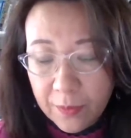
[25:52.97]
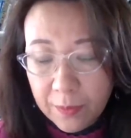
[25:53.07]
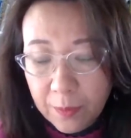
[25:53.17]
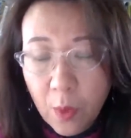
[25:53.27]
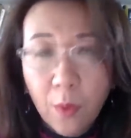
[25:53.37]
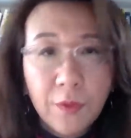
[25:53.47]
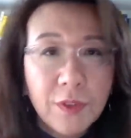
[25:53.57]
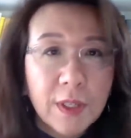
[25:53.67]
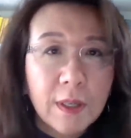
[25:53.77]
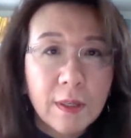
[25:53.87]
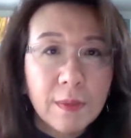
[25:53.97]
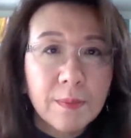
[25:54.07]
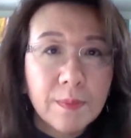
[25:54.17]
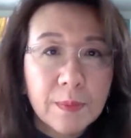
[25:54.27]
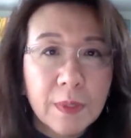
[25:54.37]
moves
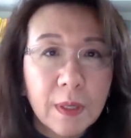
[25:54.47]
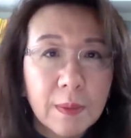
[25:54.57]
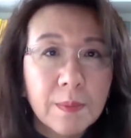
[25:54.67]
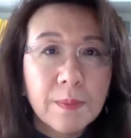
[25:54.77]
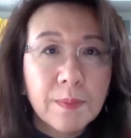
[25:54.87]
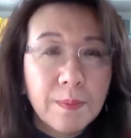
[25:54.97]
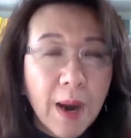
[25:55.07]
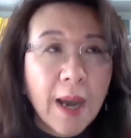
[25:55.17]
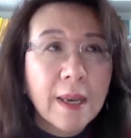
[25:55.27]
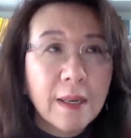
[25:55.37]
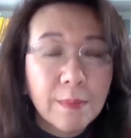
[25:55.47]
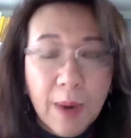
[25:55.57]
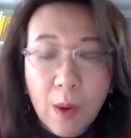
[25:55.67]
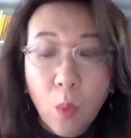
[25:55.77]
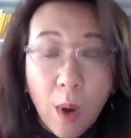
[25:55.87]
by,
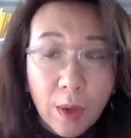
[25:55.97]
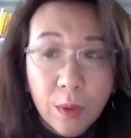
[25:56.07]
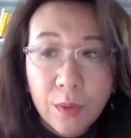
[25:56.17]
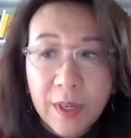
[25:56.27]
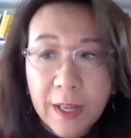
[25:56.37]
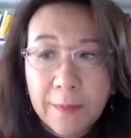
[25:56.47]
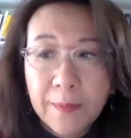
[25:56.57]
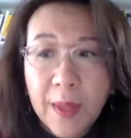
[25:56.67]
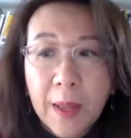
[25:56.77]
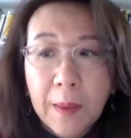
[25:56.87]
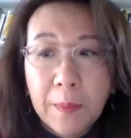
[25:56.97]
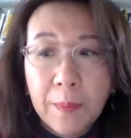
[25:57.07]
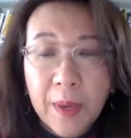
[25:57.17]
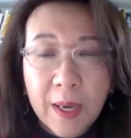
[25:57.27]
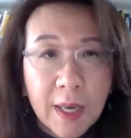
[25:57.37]
by Wang Huning,
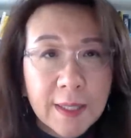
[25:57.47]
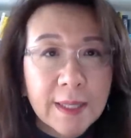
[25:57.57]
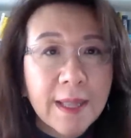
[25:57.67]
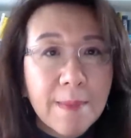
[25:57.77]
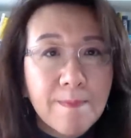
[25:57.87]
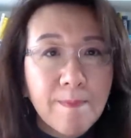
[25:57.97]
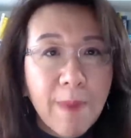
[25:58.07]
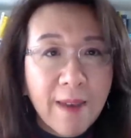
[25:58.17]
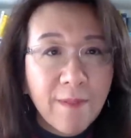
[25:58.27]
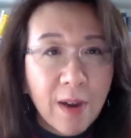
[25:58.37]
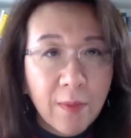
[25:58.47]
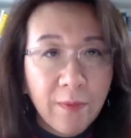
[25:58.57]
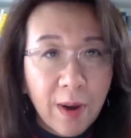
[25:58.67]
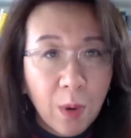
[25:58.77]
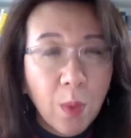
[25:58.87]
because they might
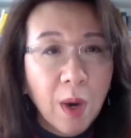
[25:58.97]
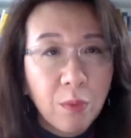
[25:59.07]
very well